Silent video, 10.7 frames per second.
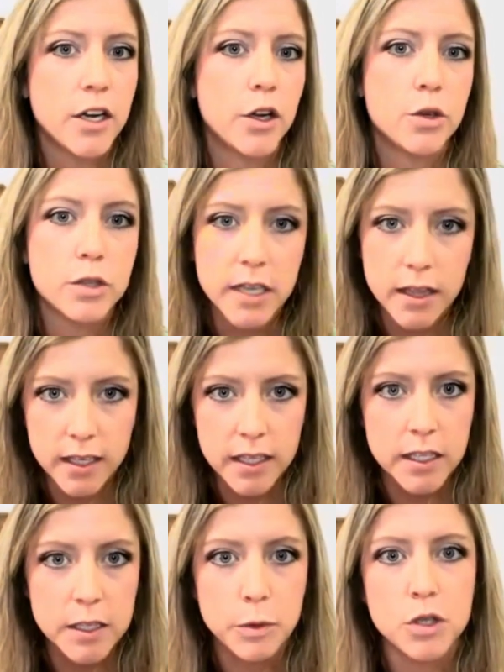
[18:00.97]
I know you sent
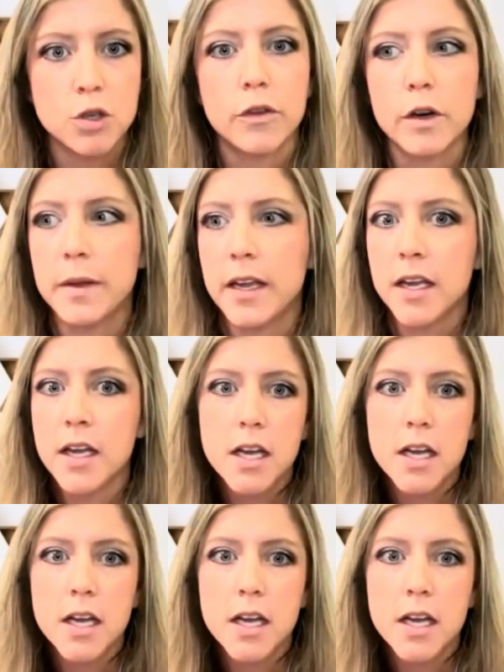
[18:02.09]
this person over to me.